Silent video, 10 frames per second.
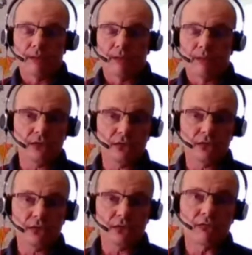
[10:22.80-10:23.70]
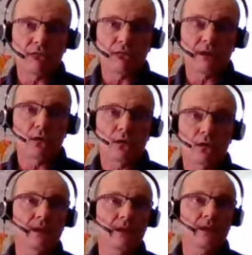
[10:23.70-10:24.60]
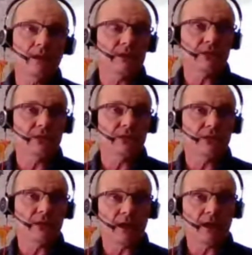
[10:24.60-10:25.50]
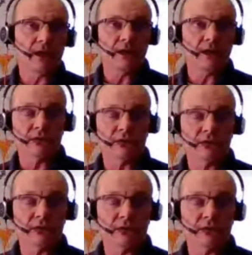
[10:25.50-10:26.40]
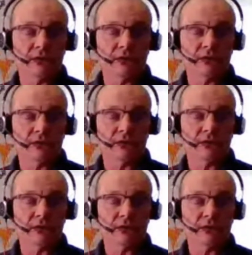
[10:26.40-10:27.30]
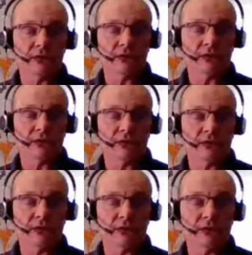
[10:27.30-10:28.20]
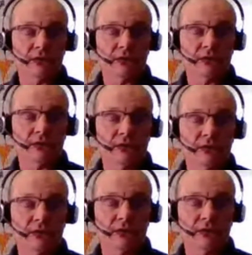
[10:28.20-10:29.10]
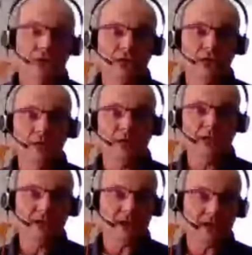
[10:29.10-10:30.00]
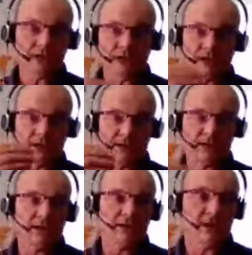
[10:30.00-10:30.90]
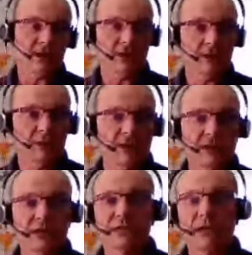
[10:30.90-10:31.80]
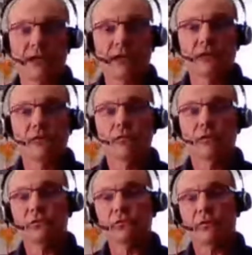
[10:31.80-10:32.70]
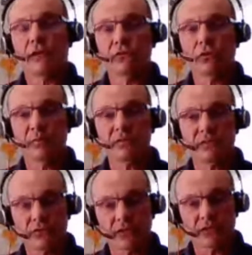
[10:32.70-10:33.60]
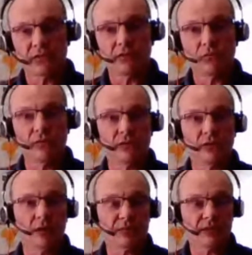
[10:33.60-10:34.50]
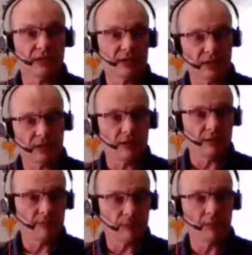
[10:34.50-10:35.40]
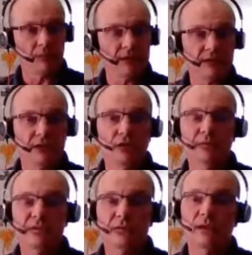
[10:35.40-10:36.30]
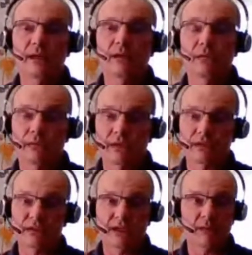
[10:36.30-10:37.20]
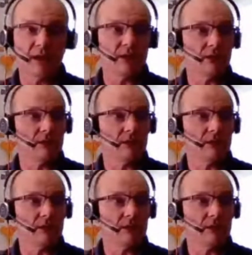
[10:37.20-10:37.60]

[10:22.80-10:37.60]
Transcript: Let's say you drive in one way with a five or 10 degrees uh, um, grading angle, and you turn your machine after, let's say, five kilometers, and you want to drive the opposite direction with the opposite, um, the blade in the opposite way, but with the same angle.